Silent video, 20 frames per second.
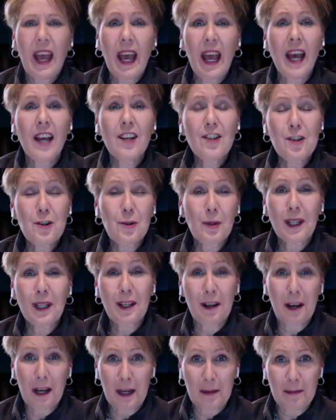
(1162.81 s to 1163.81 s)
as you're
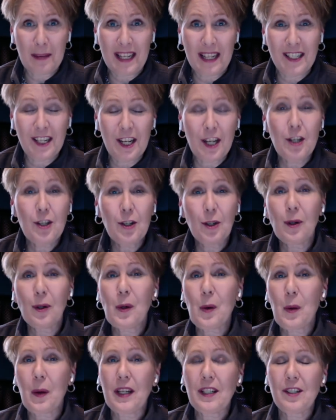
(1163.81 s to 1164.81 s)
commenting,
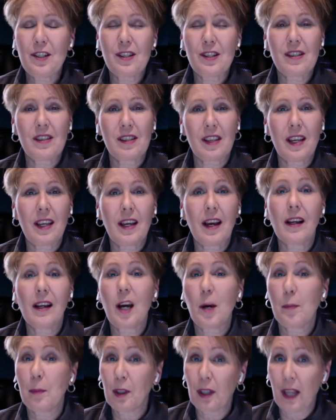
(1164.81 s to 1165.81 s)
you're going to see a
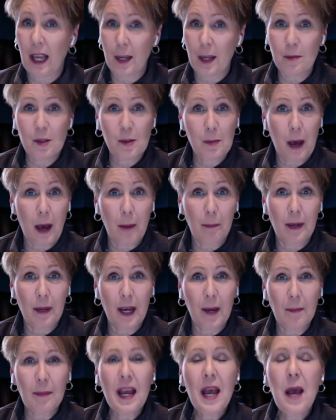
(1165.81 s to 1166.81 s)
couple names pop
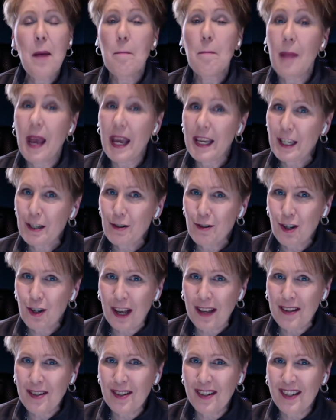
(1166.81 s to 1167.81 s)
up: Megan
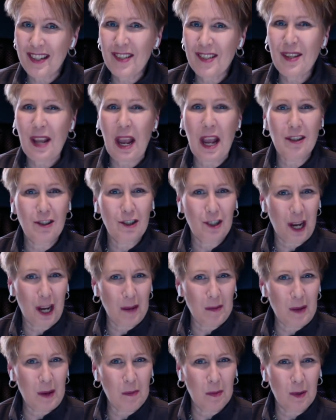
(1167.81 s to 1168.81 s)
Justice and
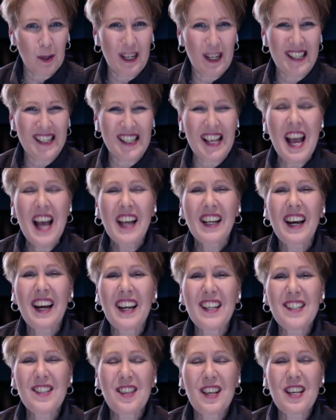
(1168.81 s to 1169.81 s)
Jamie Priest.
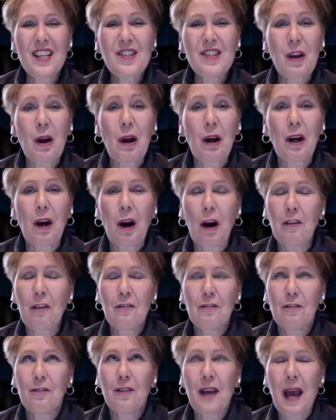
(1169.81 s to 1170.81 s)
Guys, these are
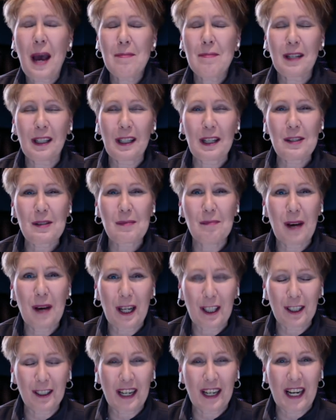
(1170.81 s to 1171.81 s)
our fabulous
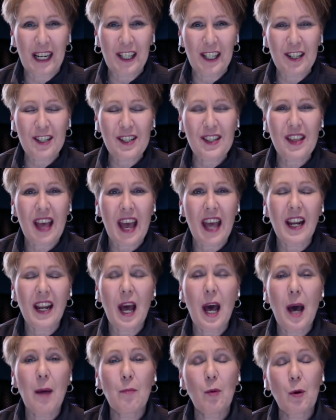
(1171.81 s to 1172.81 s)
moderators that
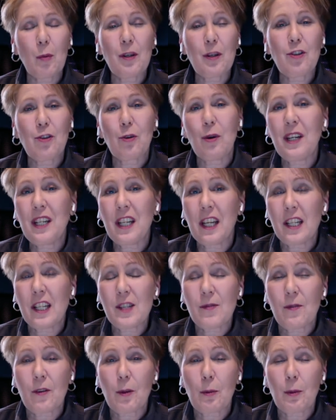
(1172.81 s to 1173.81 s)
will be joining
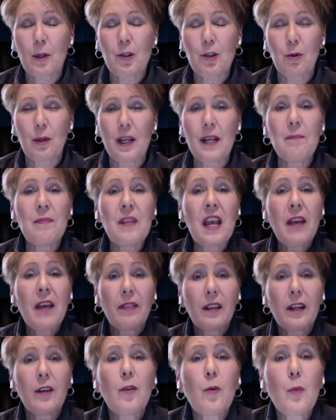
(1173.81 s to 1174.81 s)
us for the retreat.
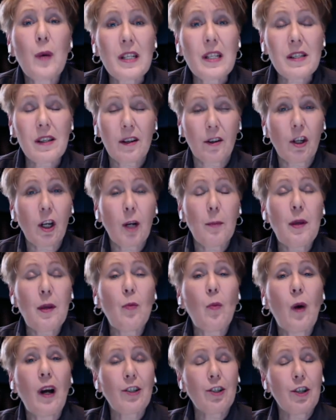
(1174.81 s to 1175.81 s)
They're the ones that are going to
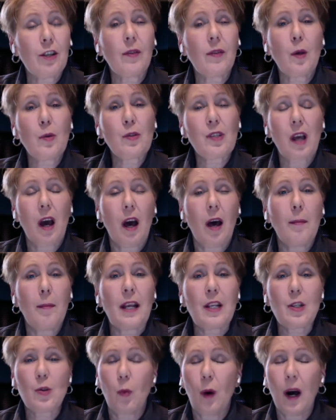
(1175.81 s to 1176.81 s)
be watching those
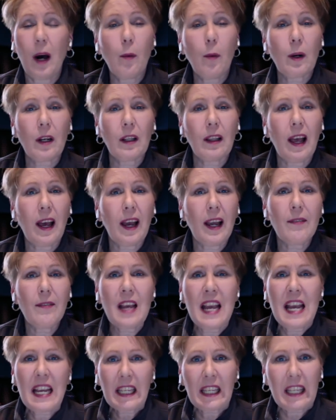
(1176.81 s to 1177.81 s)
comments while we're
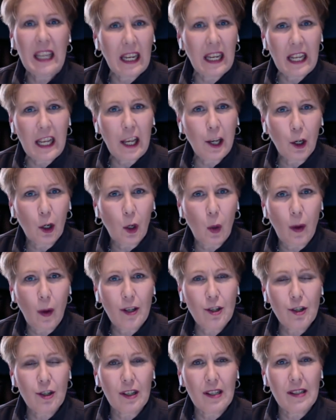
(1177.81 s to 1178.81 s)
live, getting your
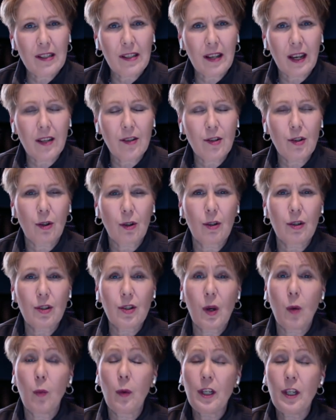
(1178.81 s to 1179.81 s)
questions answered.
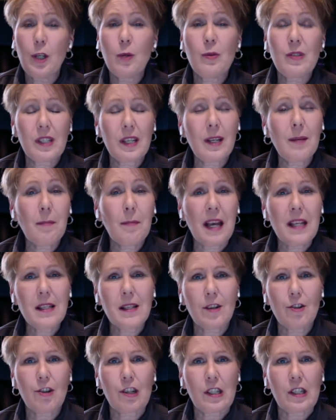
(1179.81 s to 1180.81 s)
So when you see
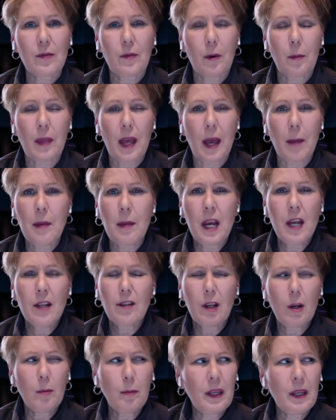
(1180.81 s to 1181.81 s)
messages from them,
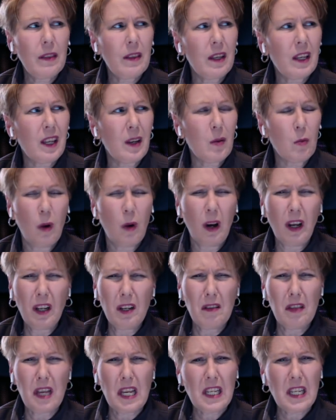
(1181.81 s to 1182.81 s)
don't be thinking, why
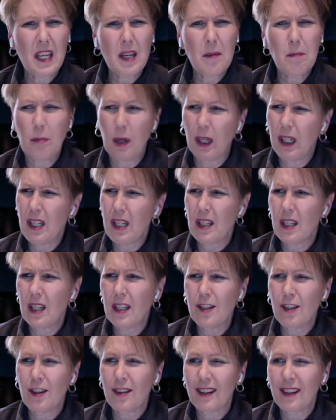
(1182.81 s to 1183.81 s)
do they keep butting
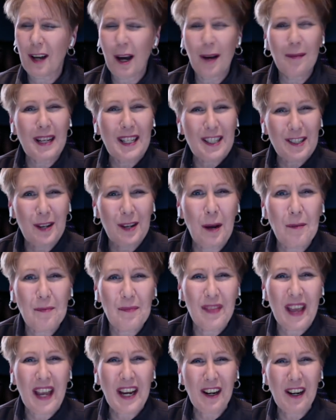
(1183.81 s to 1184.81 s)
into the comments? Nope,
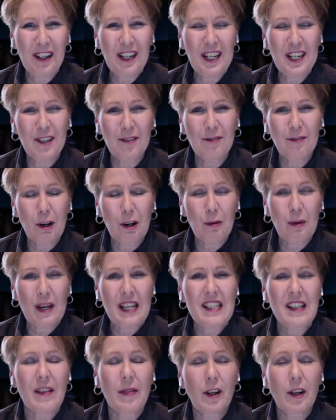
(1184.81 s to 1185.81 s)
they are here for a
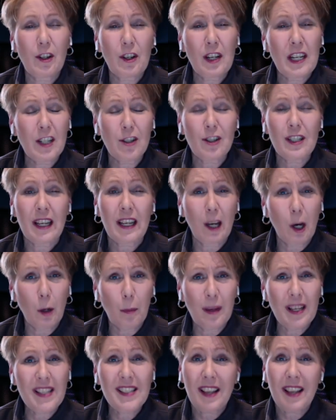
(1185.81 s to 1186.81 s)
reason. They're here to
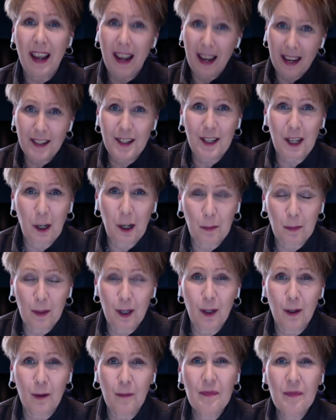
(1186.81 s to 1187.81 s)
help us and to help
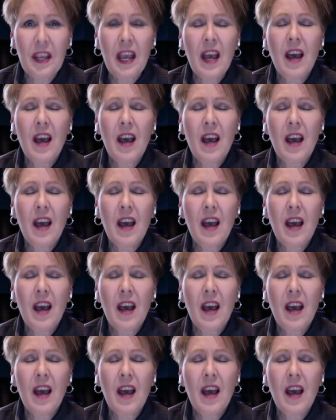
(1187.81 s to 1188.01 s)
you.